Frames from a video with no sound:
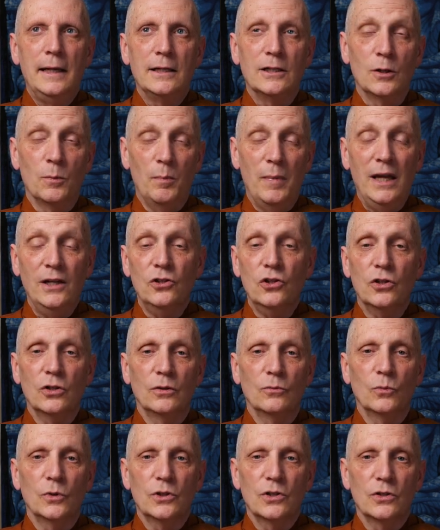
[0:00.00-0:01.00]

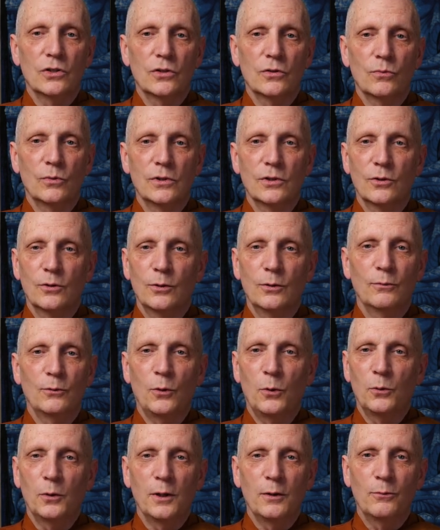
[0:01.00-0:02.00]
dimension, which is reserved
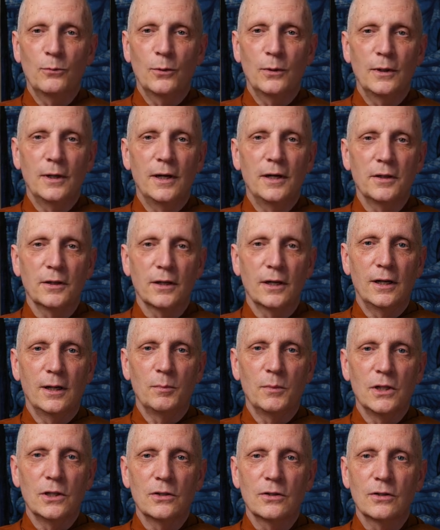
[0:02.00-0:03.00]
only for
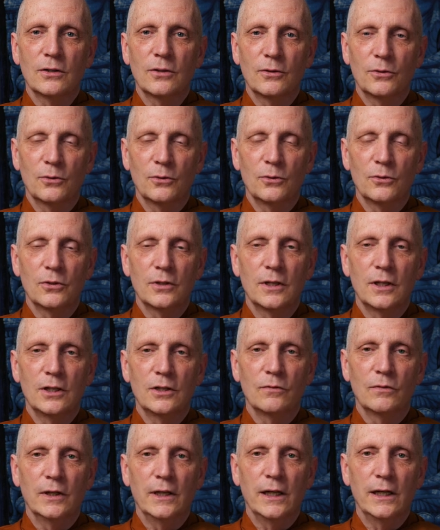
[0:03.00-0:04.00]
anagamis, the third stage
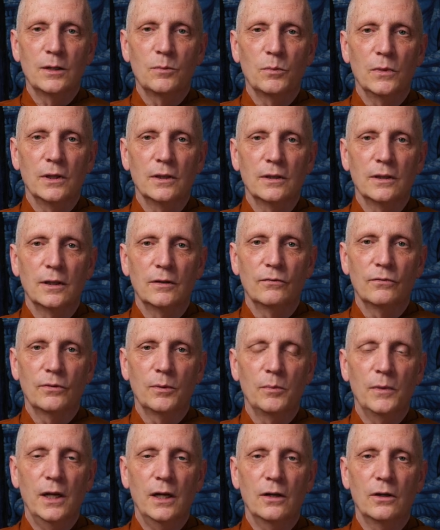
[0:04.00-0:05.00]
of enlightenment. And
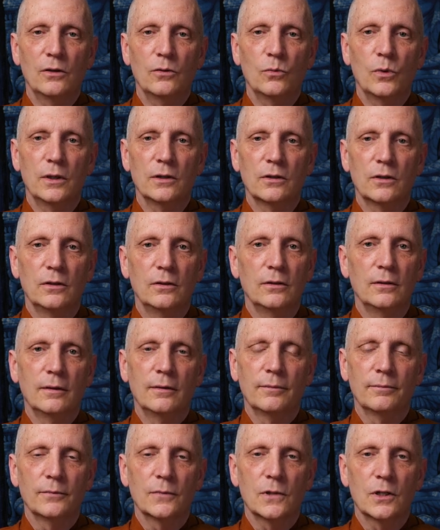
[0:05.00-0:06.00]
from there, one can
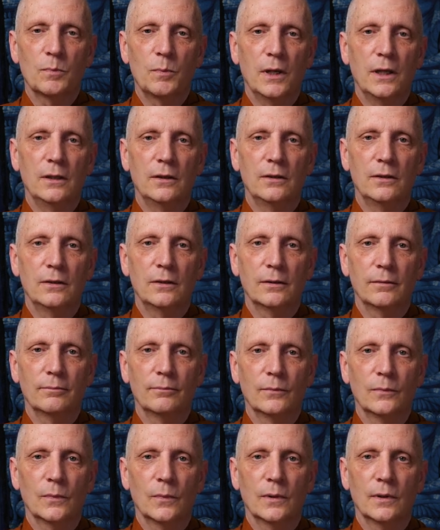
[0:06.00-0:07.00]
spend
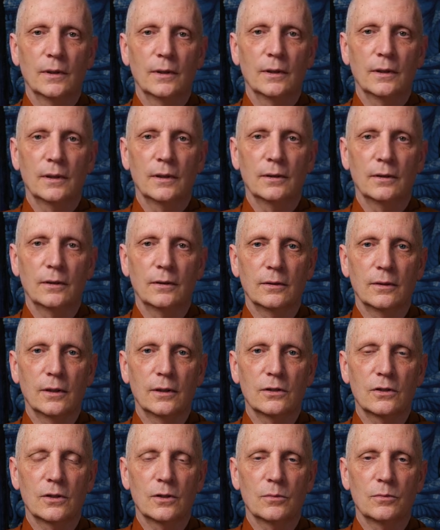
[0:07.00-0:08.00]
a
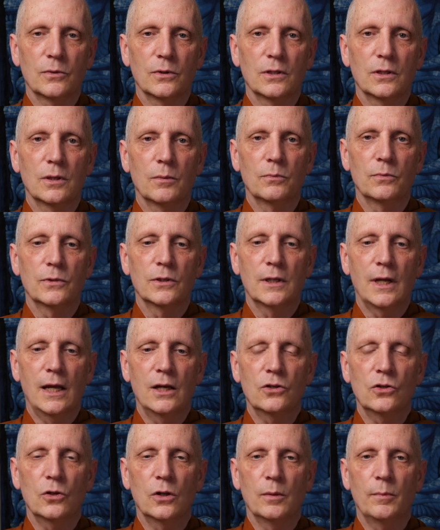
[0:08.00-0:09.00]

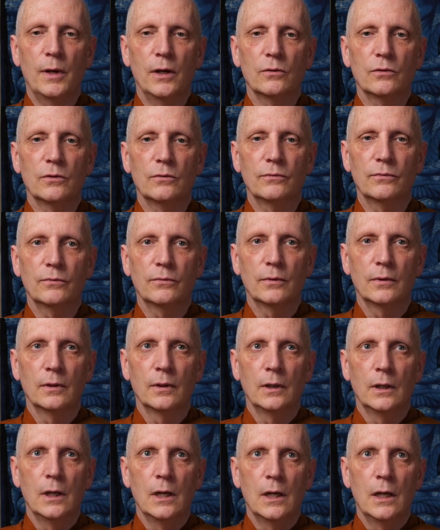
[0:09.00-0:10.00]
substantial amount of
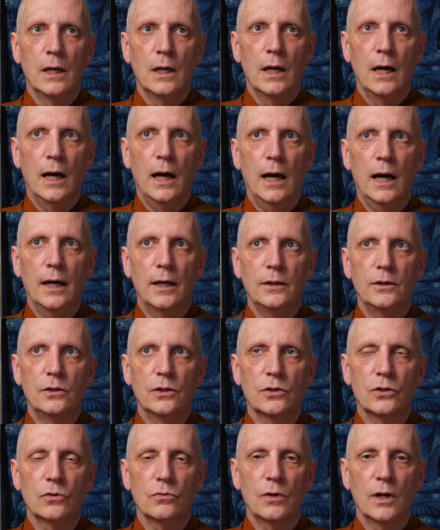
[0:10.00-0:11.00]

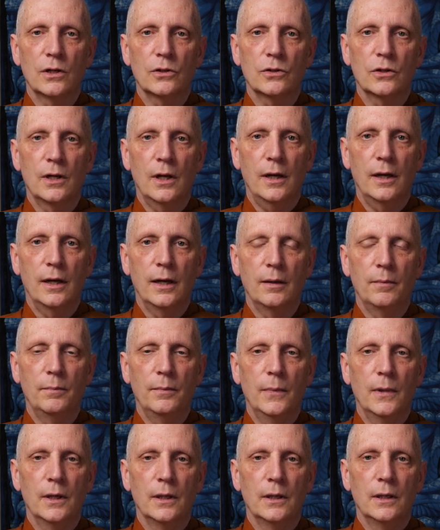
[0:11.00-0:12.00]
undistressed
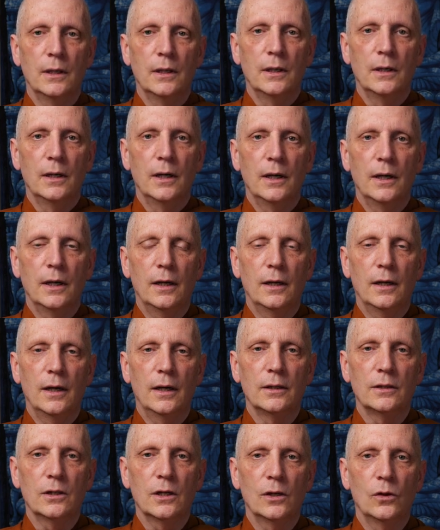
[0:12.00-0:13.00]
time
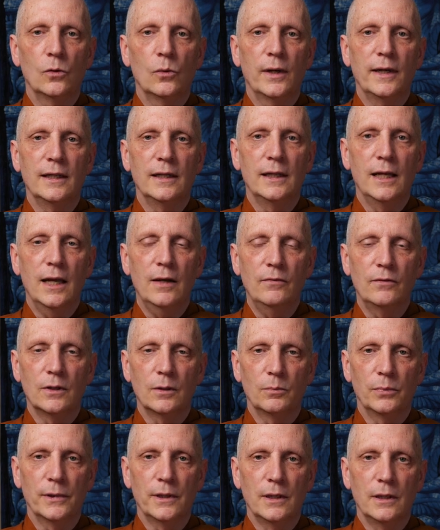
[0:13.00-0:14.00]
until one
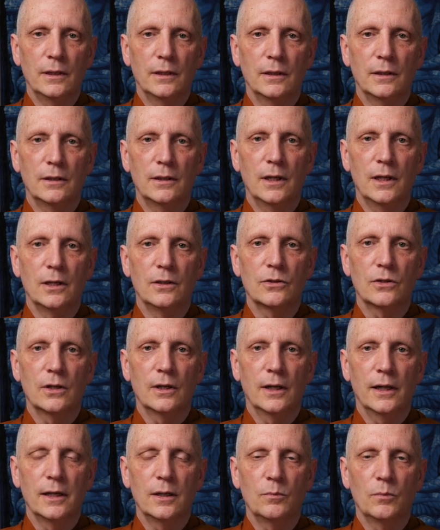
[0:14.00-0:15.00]
inevitably attains
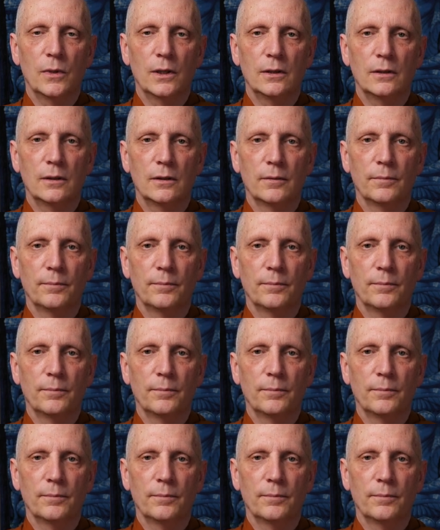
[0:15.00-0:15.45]
enlightenment.